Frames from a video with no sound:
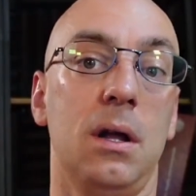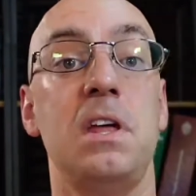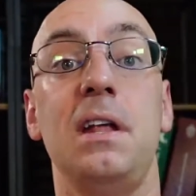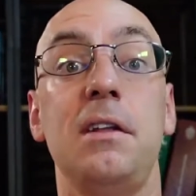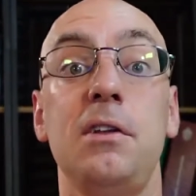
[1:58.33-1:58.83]

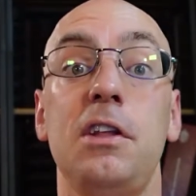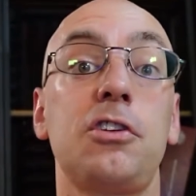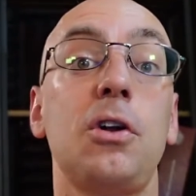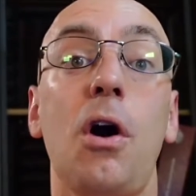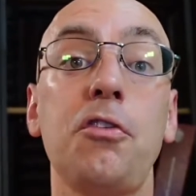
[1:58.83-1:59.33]
This
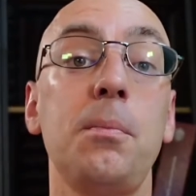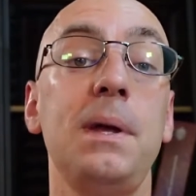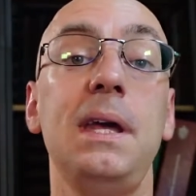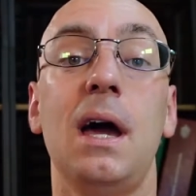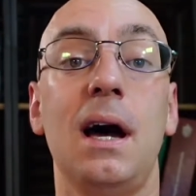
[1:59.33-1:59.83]
could also
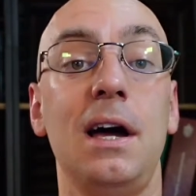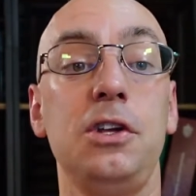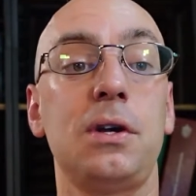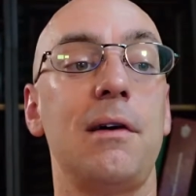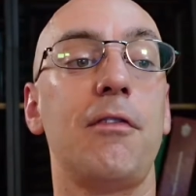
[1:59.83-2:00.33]
be,
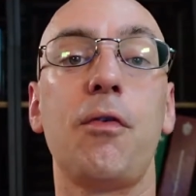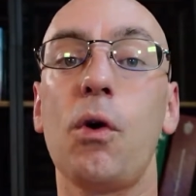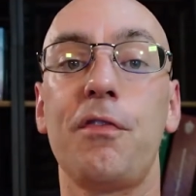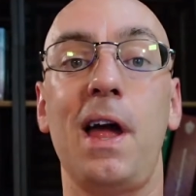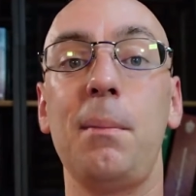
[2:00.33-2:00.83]
you could have a
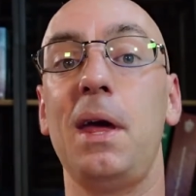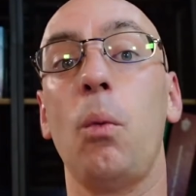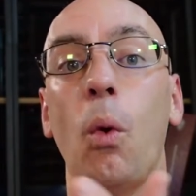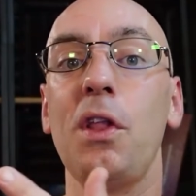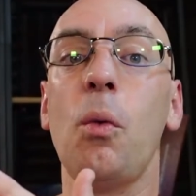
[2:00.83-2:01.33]
4-family
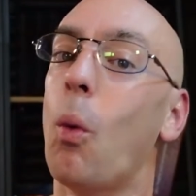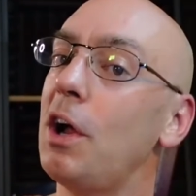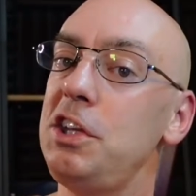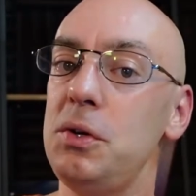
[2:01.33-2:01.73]
and only 1